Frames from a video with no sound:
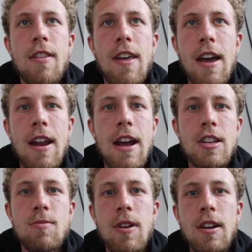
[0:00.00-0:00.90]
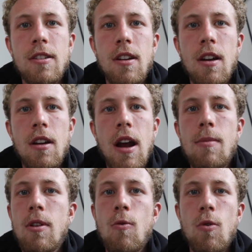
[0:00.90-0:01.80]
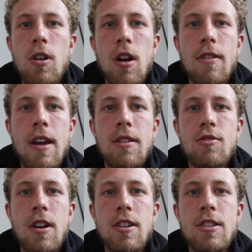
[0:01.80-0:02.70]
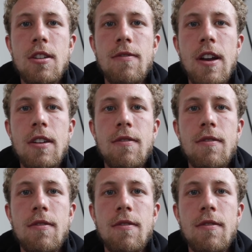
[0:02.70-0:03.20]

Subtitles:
And that really weighed a lot on me. It was really tough.